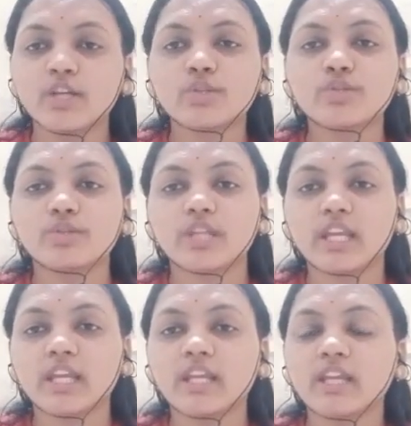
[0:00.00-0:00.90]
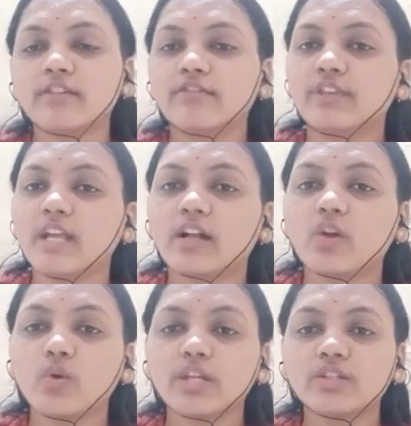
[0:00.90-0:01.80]
Today we are
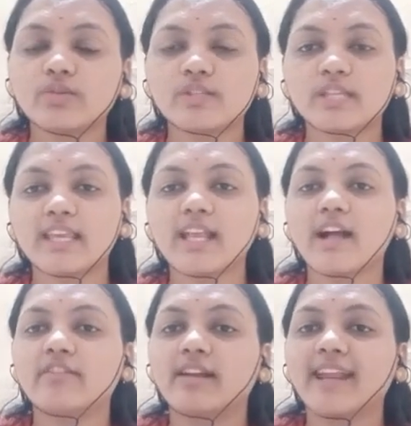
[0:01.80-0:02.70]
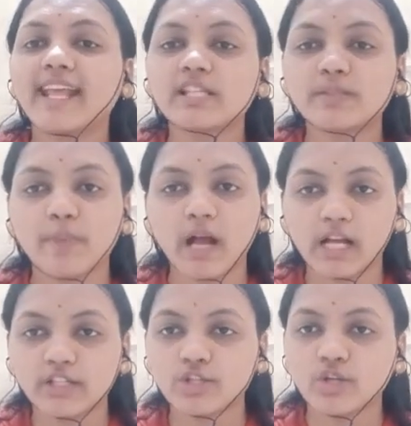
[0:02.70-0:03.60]
going to see our next
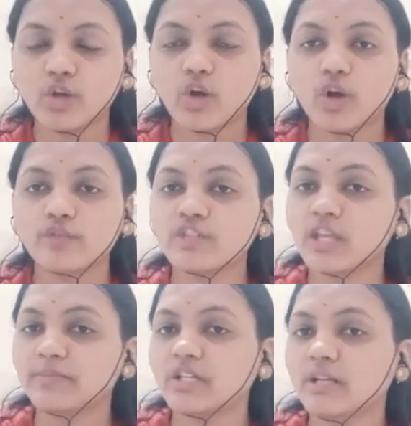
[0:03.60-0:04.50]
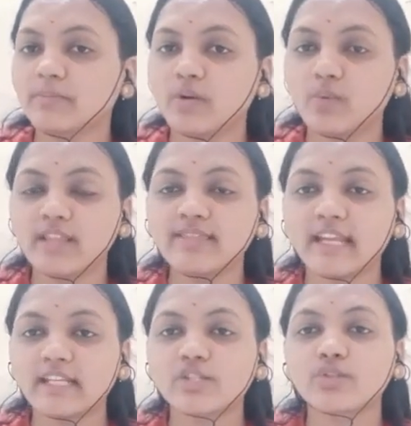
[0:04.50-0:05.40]
part of chapter number 1, that
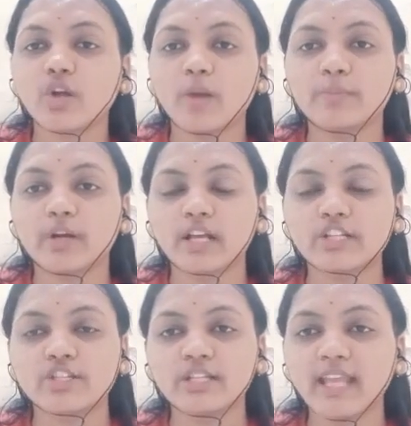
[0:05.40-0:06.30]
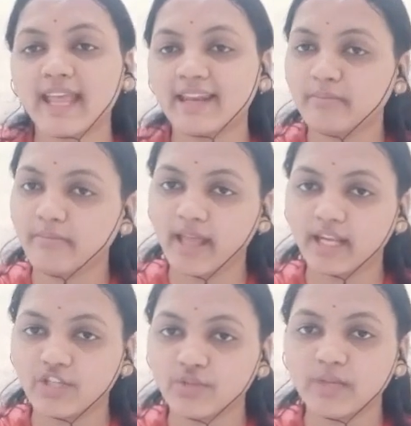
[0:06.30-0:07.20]
is crop production and
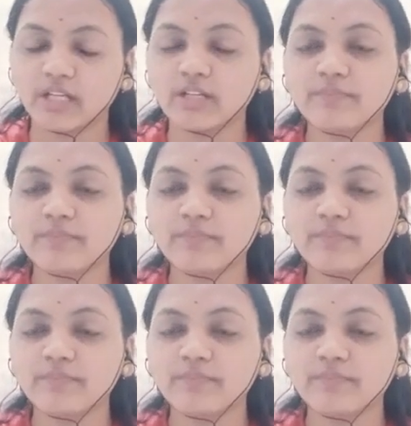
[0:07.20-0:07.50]
management.